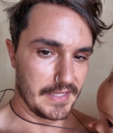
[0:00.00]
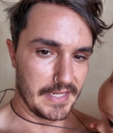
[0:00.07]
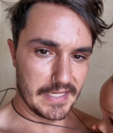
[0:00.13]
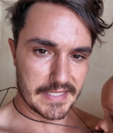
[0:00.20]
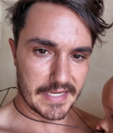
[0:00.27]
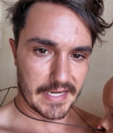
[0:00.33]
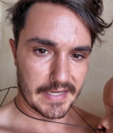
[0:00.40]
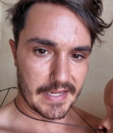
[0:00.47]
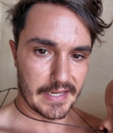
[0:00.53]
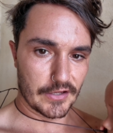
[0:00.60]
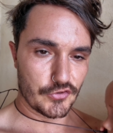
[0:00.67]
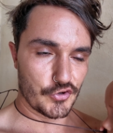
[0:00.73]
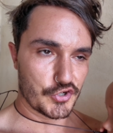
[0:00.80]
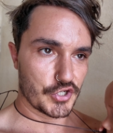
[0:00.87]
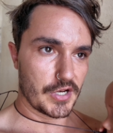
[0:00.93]
needed to get an
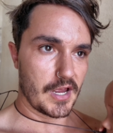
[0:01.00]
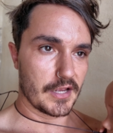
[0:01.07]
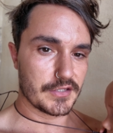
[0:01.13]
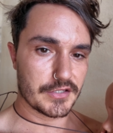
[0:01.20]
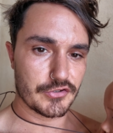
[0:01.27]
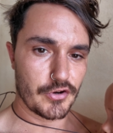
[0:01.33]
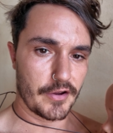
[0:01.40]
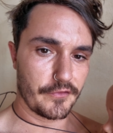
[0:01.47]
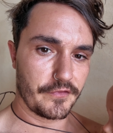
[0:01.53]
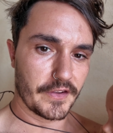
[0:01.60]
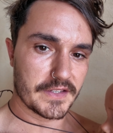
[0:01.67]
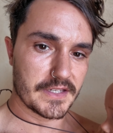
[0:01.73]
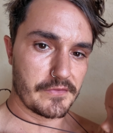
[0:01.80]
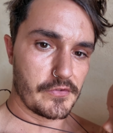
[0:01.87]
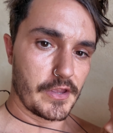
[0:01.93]
electrician out to try and
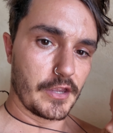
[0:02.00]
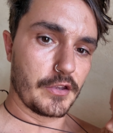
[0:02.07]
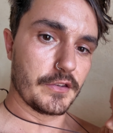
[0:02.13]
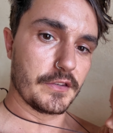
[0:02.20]
fix everything,